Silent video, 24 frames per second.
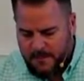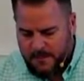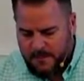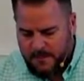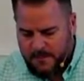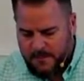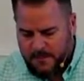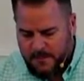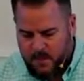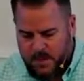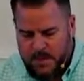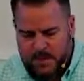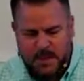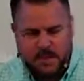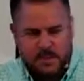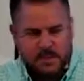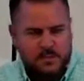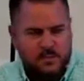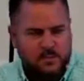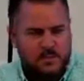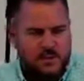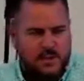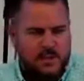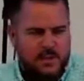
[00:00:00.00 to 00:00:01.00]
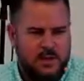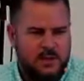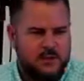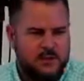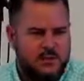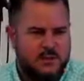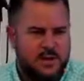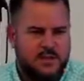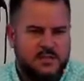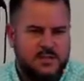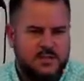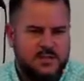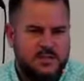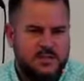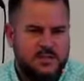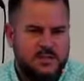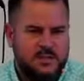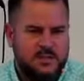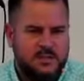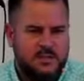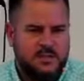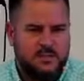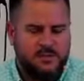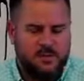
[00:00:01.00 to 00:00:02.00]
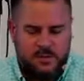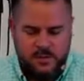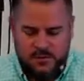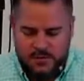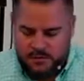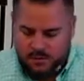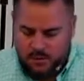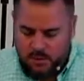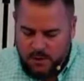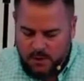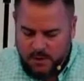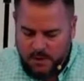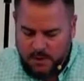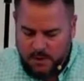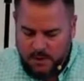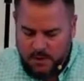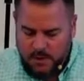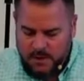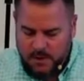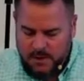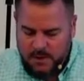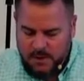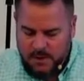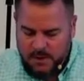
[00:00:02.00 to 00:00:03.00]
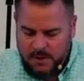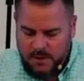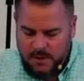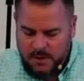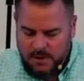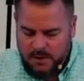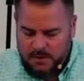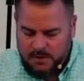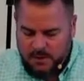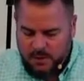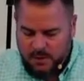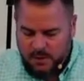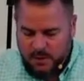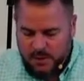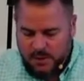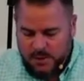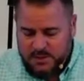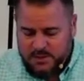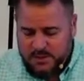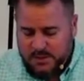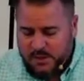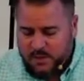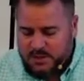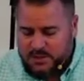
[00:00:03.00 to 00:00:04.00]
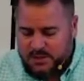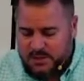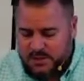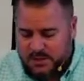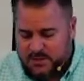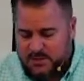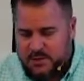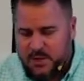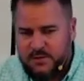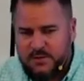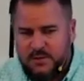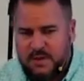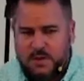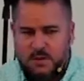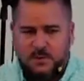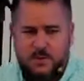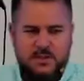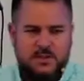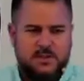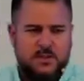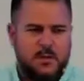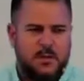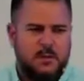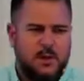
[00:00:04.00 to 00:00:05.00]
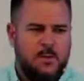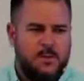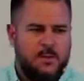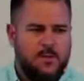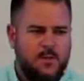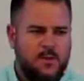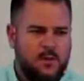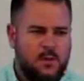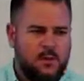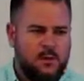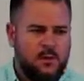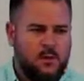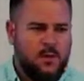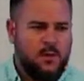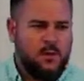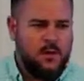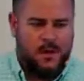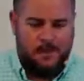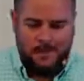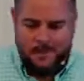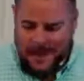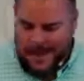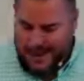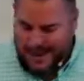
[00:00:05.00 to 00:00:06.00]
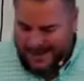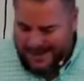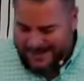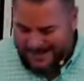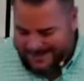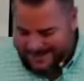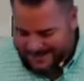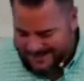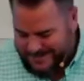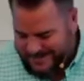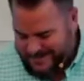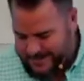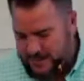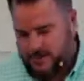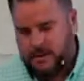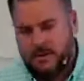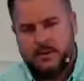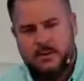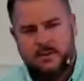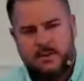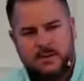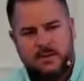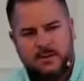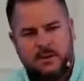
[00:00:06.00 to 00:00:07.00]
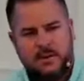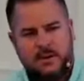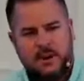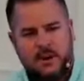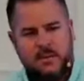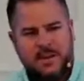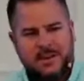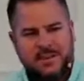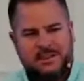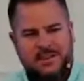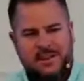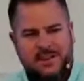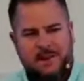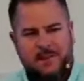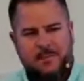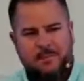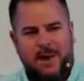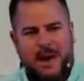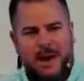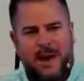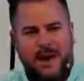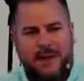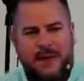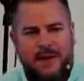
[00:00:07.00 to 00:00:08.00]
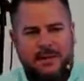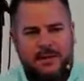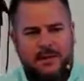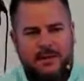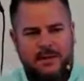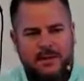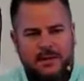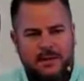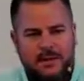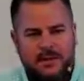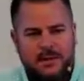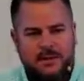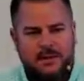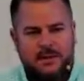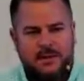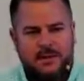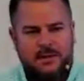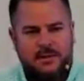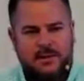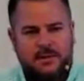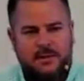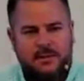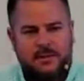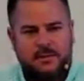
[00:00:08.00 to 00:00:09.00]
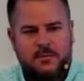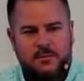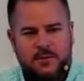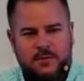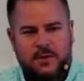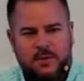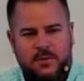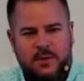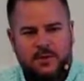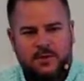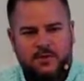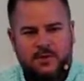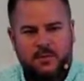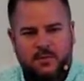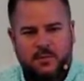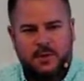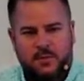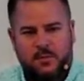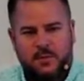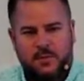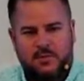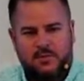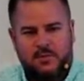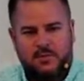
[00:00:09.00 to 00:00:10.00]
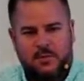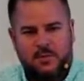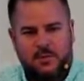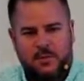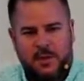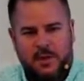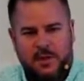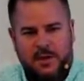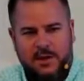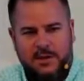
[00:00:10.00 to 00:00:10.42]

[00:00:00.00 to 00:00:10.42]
We need to, we need to trust in Jesus for this work. So the only solution to drifting can be summed up in one word abide. Everybody say abide. Try to make sure people are still awake.